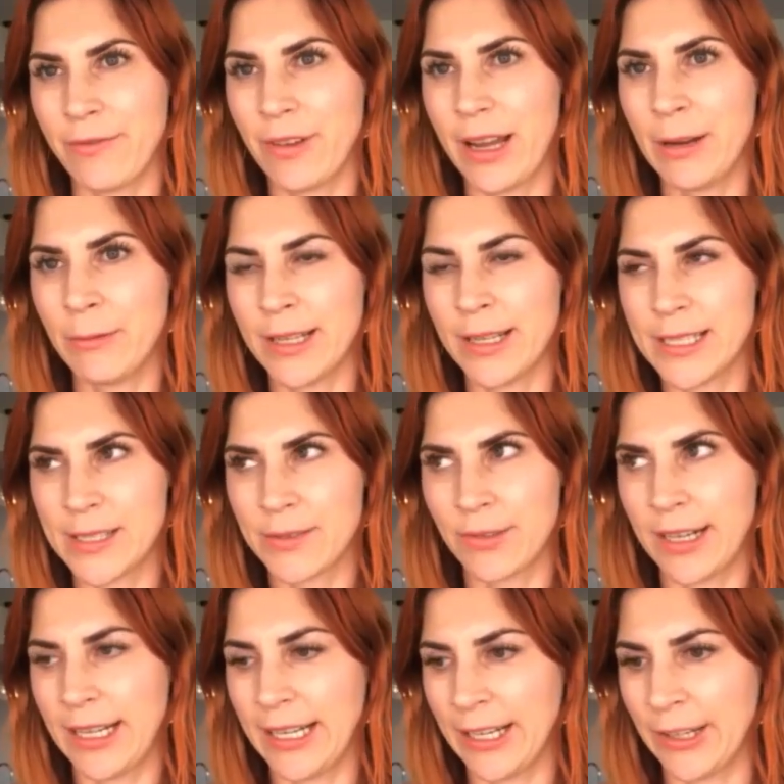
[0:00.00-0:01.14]
I was
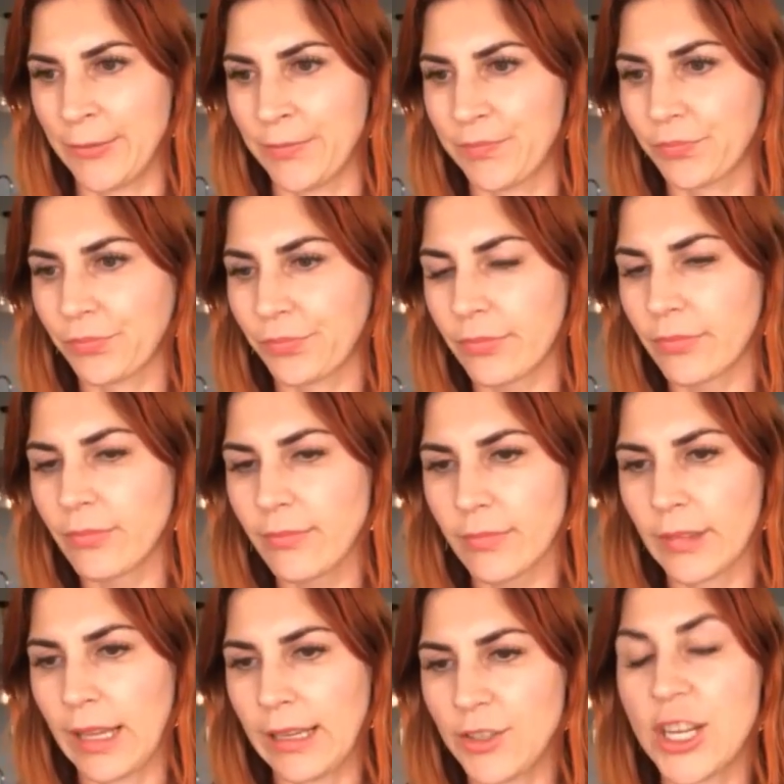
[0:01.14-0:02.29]
really
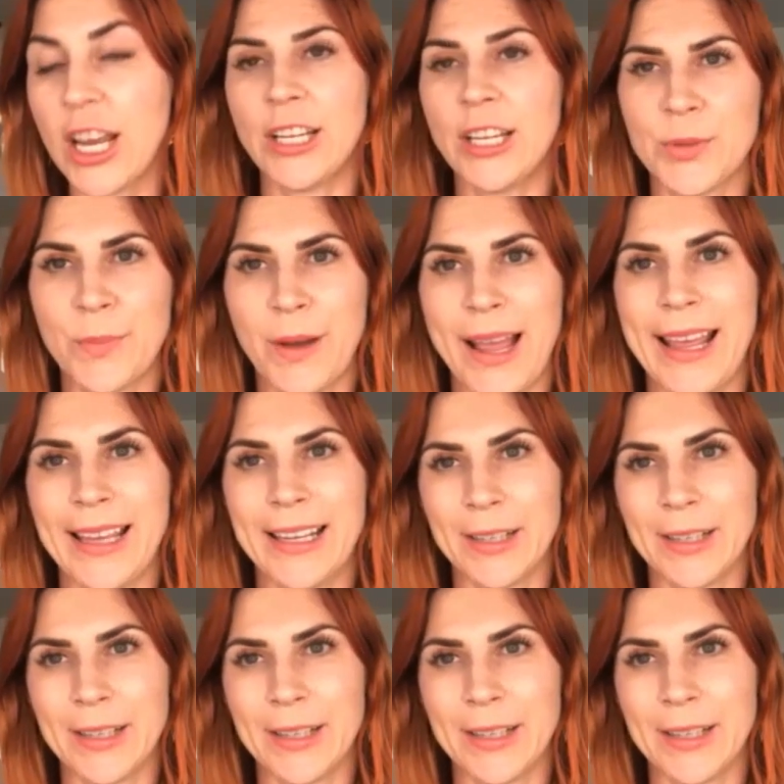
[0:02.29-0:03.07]
challenged by it.